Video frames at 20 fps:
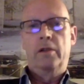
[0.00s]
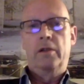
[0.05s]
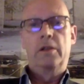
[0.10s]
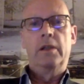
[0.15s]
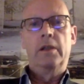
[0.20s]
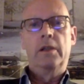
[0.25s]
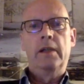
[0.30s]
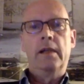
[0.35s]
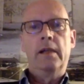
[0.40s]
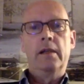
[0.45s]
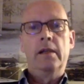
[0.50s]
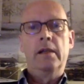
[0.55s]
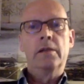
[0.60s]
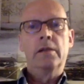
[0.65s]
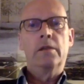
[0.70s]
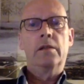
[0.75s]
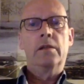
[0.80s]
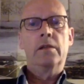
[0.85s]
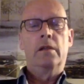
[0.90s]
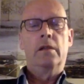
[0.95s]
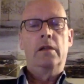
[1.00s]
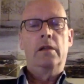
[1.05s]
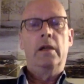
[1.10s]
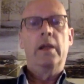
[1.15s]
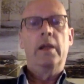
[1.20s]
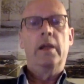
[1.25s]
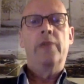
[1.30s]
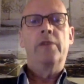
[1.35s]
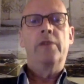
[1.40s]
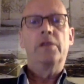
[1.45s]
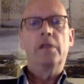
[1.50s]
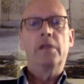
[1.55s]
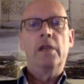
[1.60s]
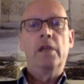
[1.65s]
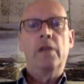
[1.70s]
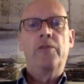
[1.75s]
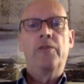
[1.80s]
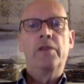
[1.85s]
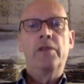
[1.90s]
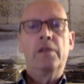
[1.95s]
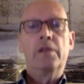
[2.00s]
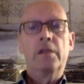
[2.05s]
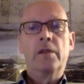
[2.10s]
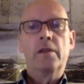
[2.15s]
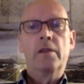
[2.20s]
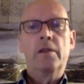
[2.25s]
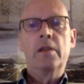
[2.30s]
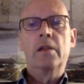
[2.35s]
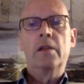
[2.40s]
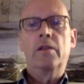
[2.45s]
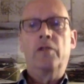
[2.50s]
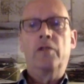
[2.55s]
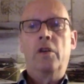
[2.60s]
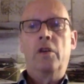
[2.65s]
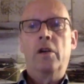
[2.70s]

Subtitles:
the Netherlands. I have the chair of History and Theory of